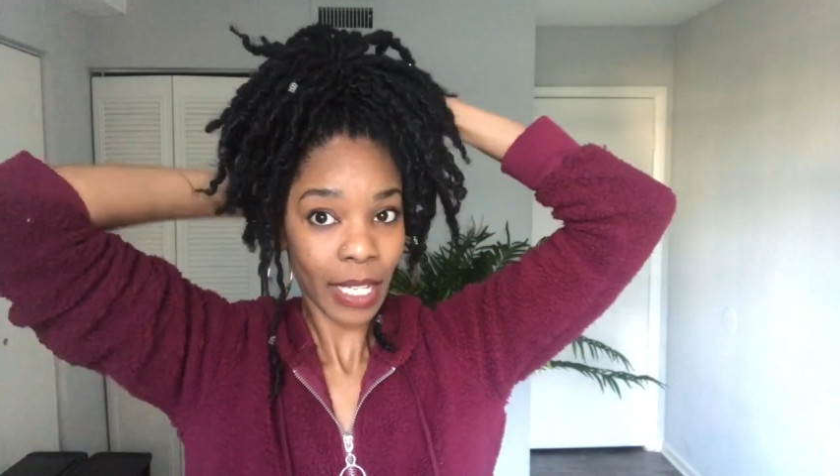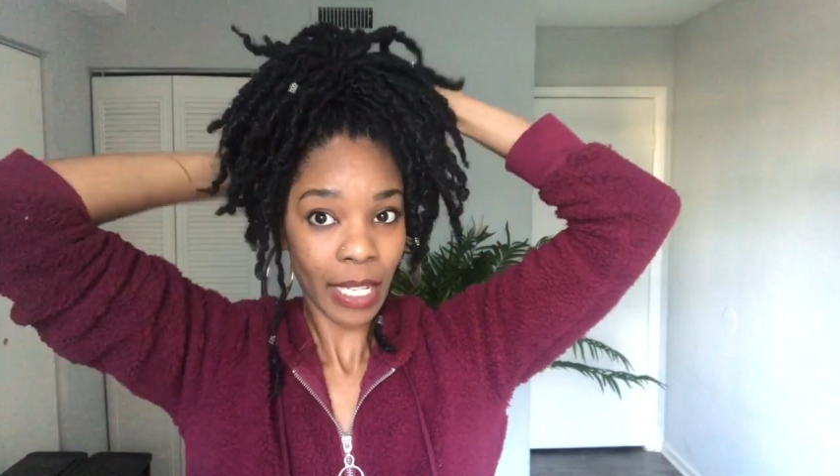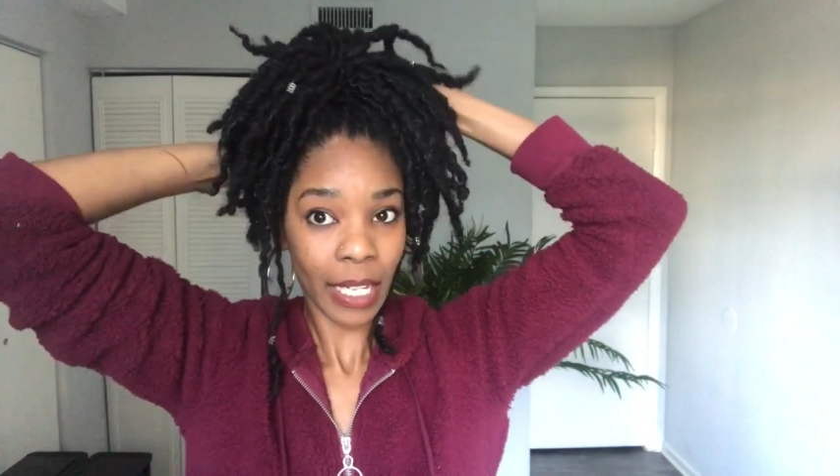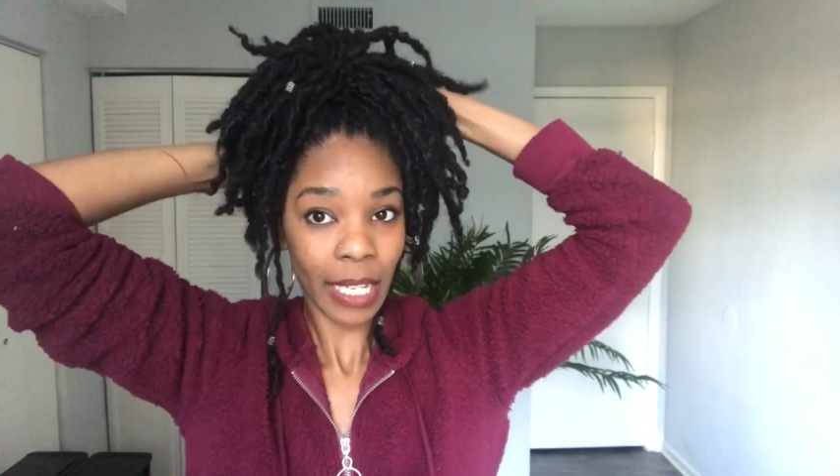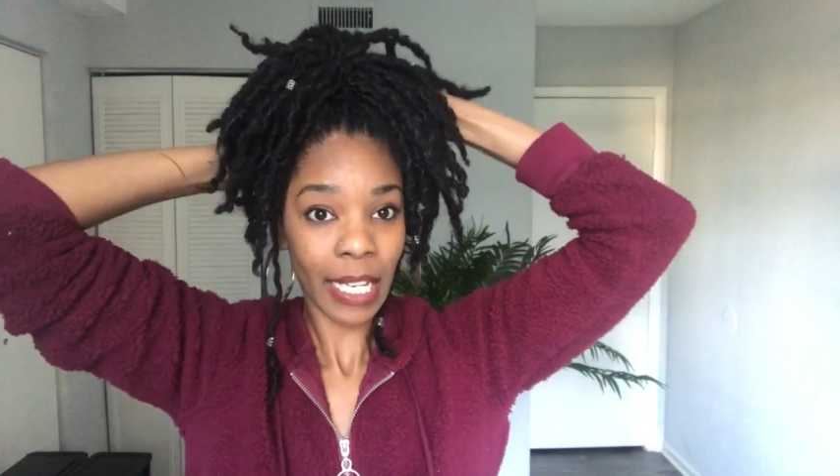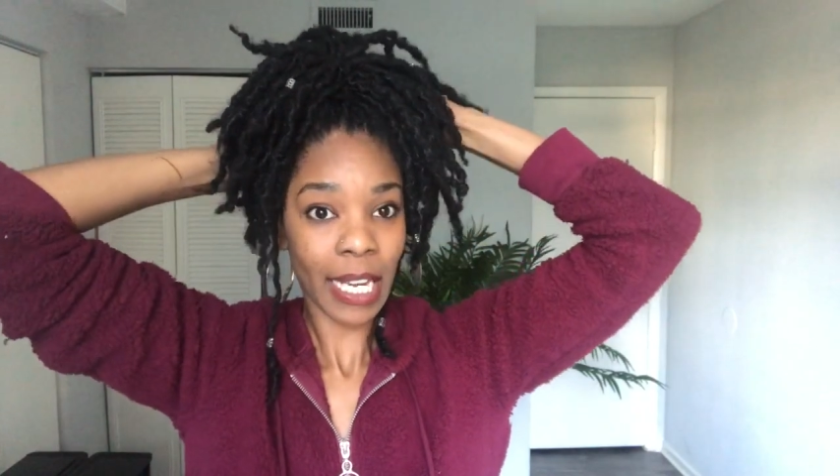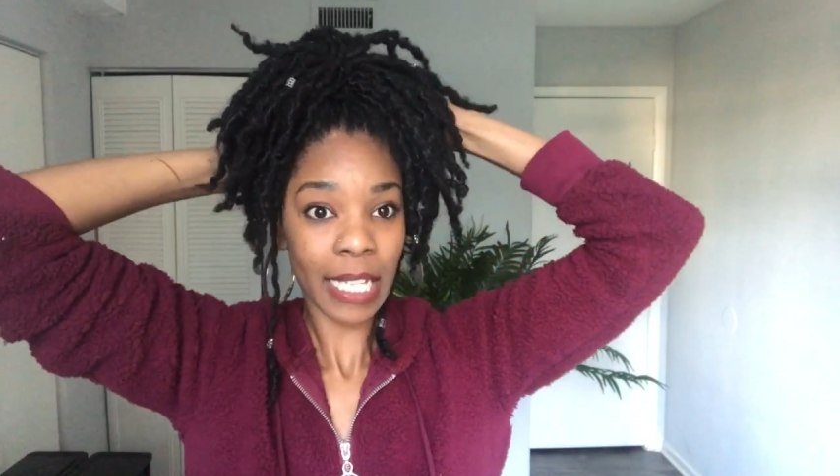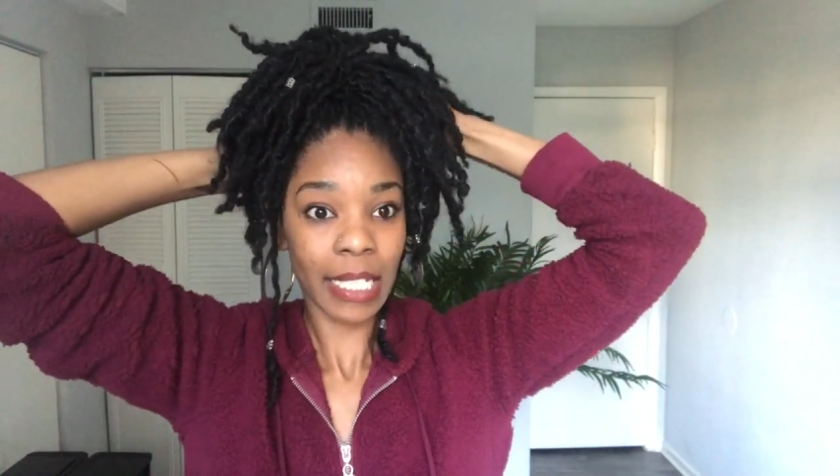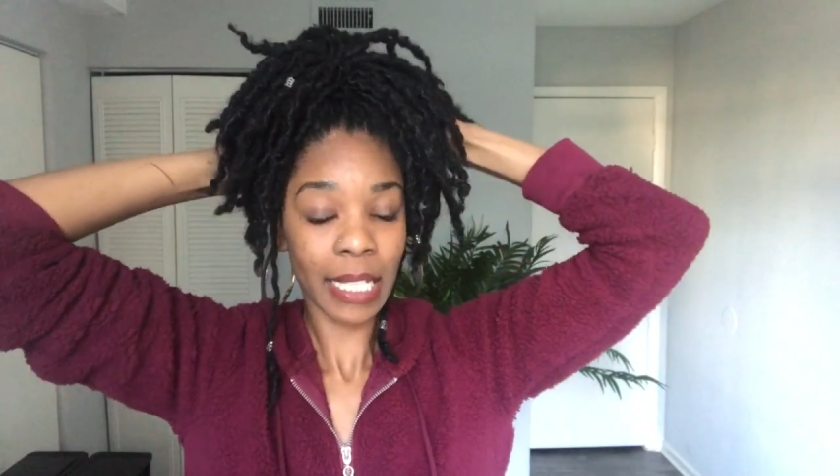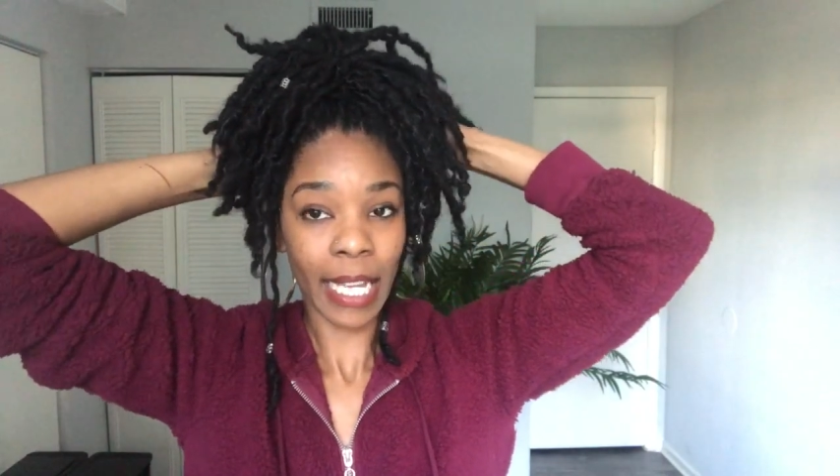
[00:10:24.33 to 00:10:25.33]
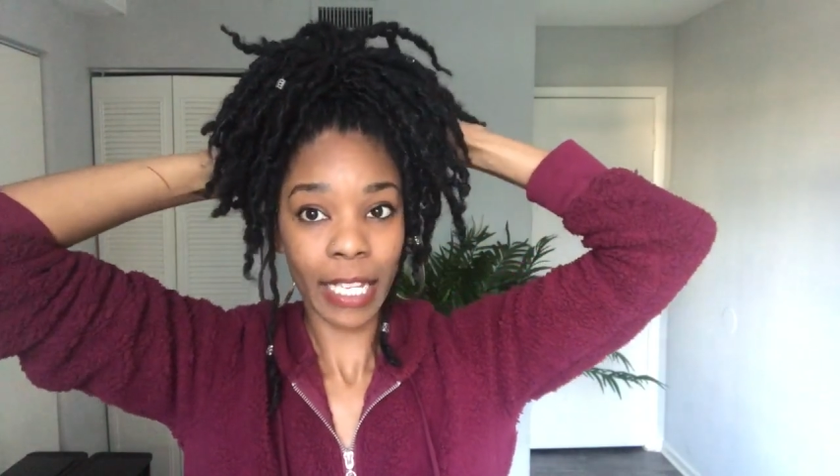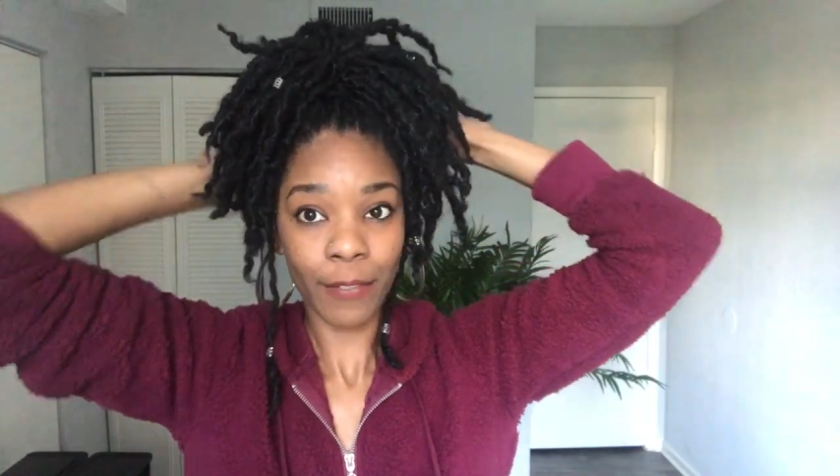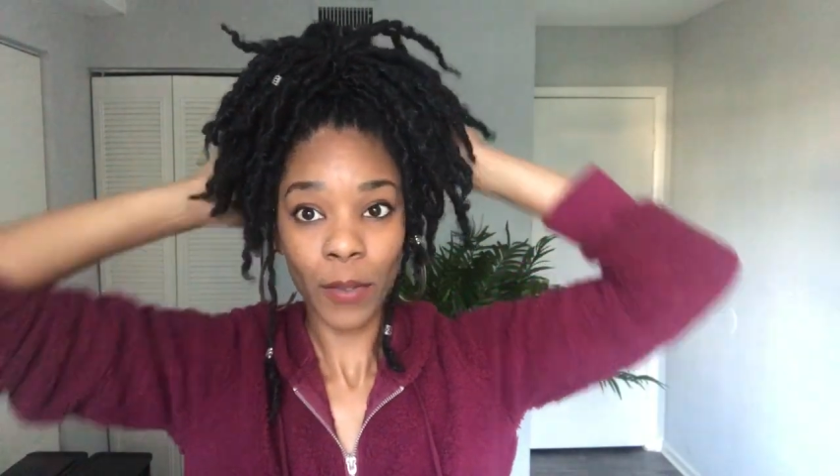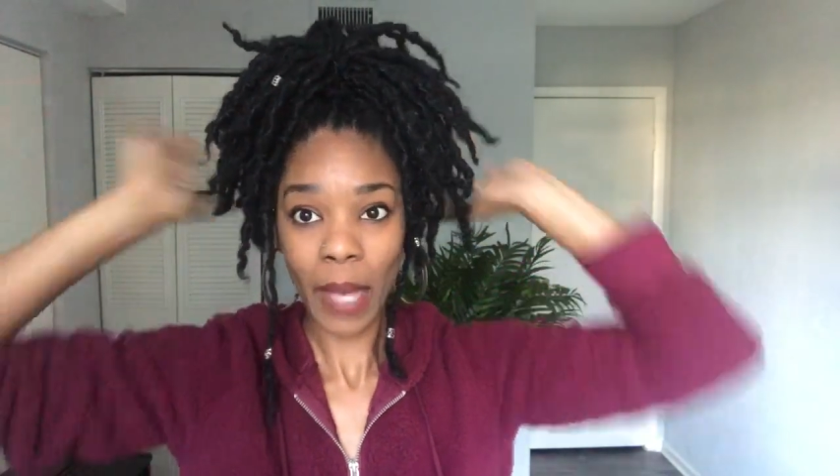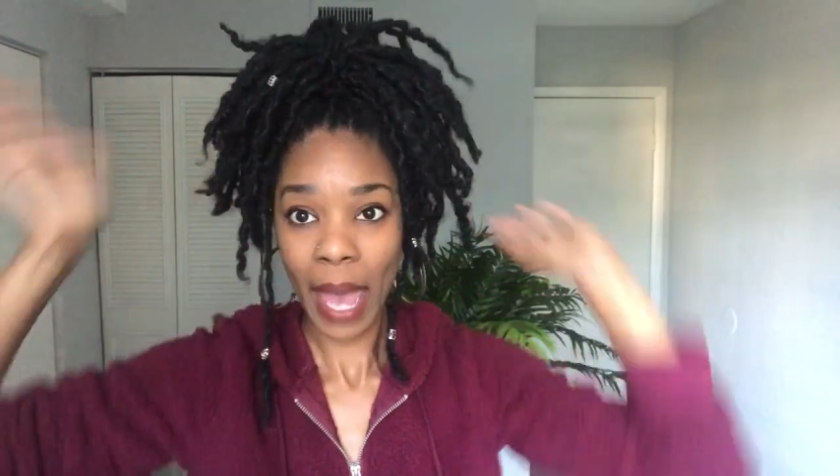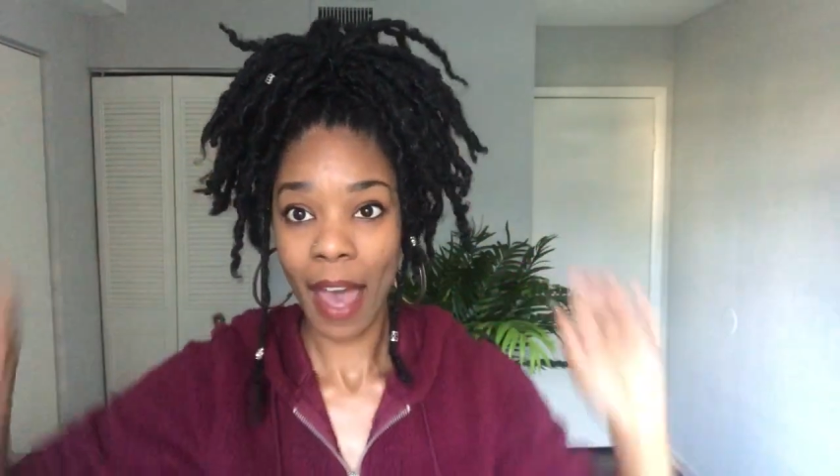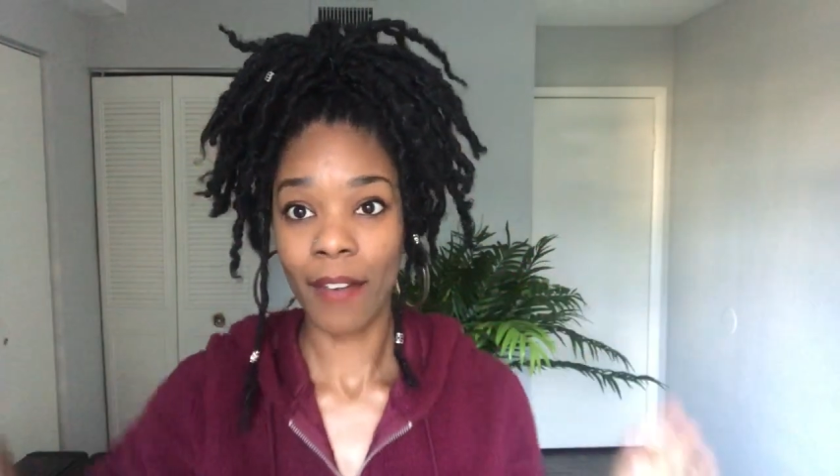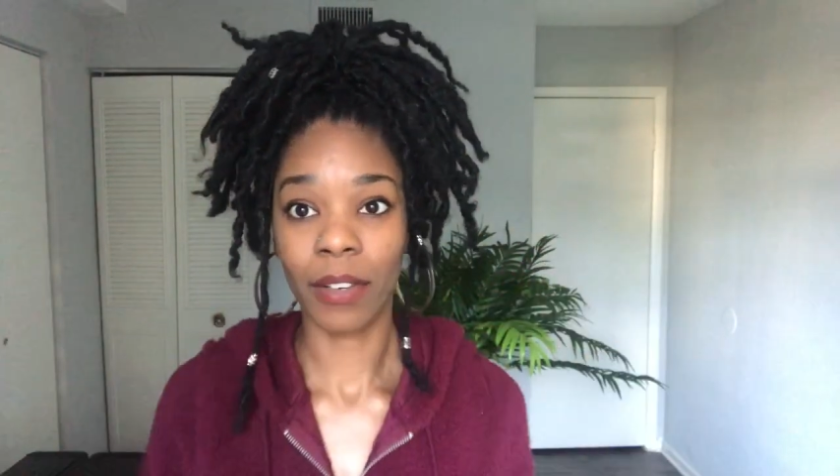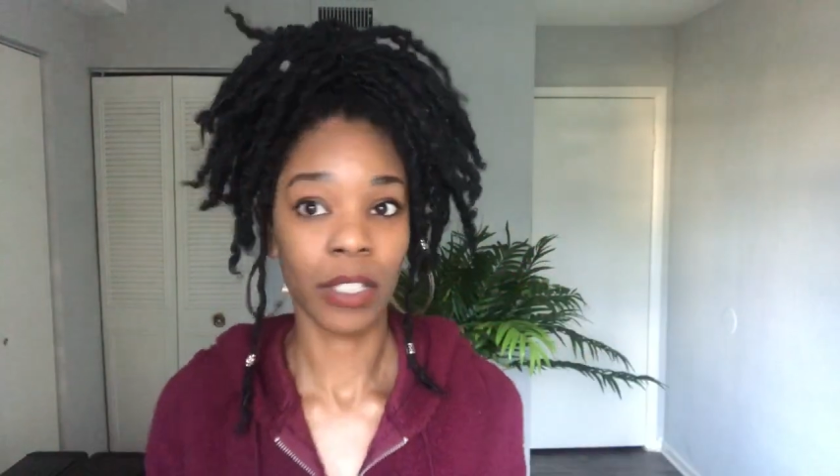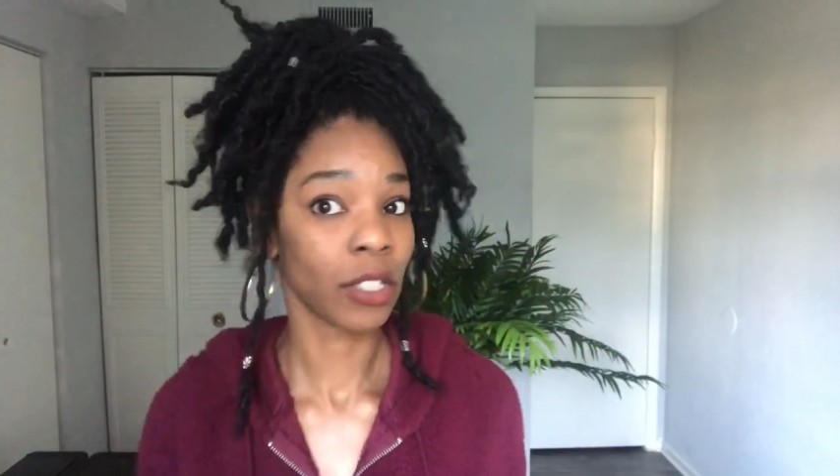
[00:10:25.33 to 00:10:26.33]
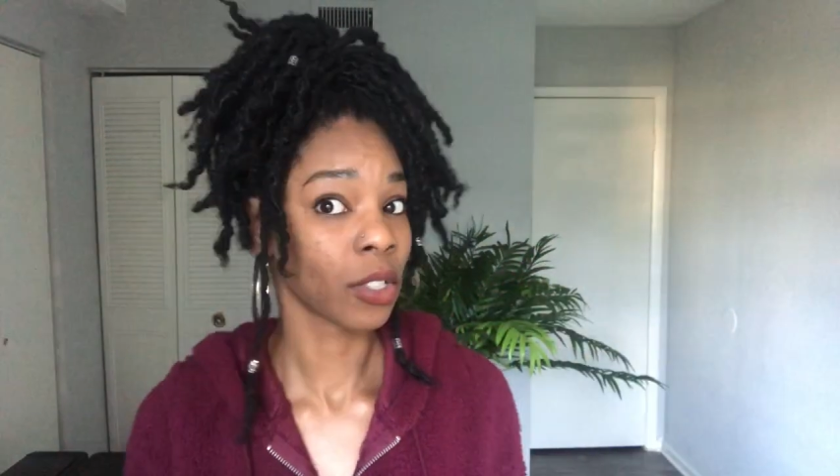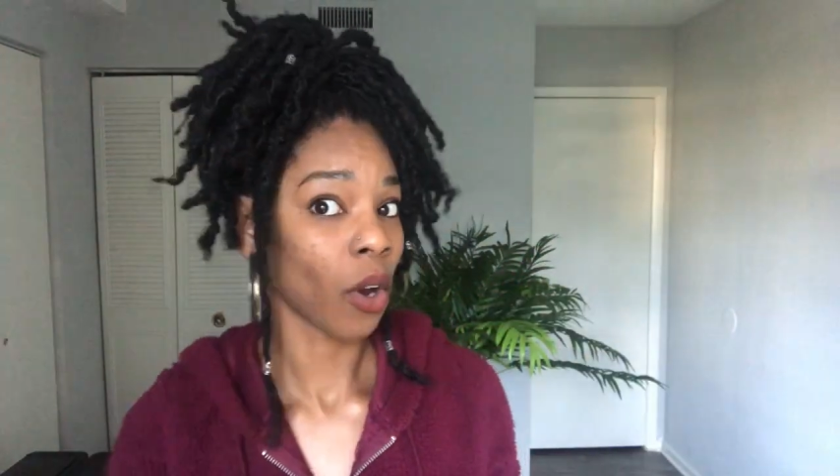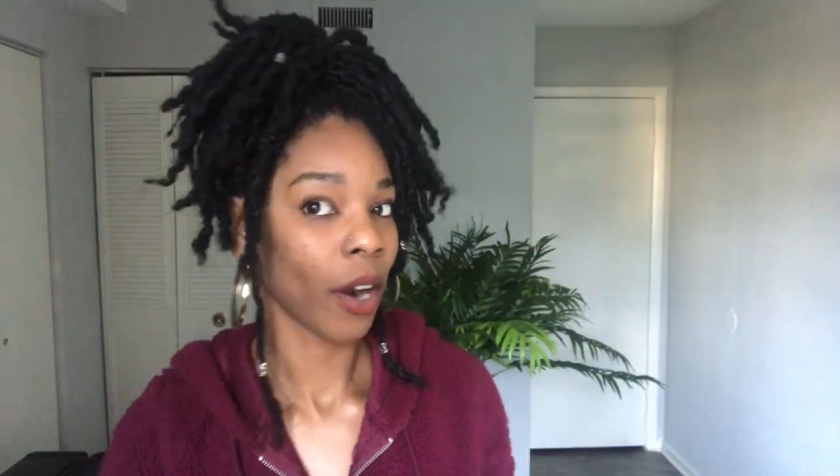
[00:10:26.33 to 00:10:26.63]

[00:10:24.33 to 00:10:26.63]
And again, like if you have a scarf,